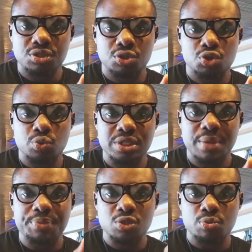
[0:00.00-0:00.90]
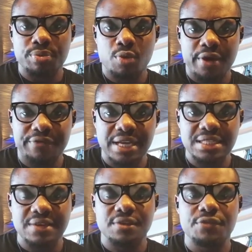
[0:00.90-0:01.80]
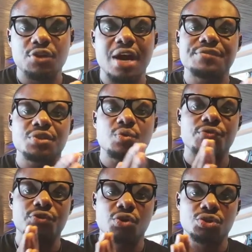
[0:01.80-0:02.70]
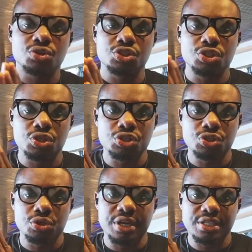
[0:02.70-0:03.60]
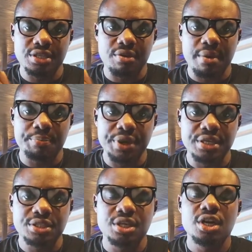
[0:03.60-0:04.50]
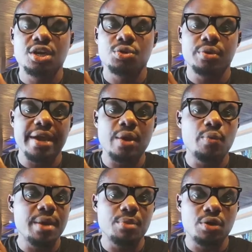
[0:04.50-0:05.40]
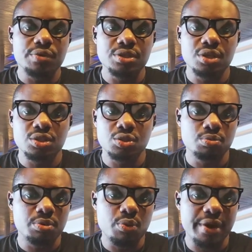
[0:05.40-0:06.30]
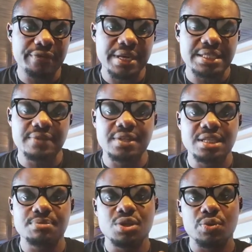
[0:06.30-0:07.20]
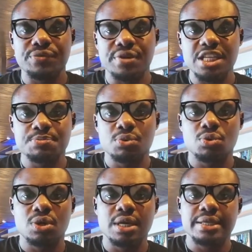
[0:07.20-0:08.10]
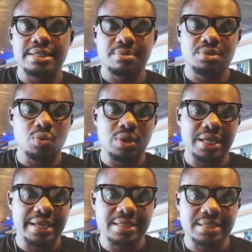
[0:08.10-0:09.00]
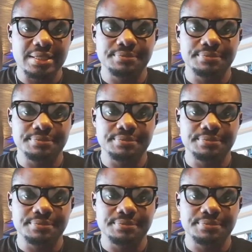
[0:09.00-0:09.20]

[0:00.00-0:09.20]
Your Twitter page will be more effective. If you have someone focused on just your Instagram page, you get way more results. It will be more effective. The same thing with Facebook, the same thing with LinkedIn.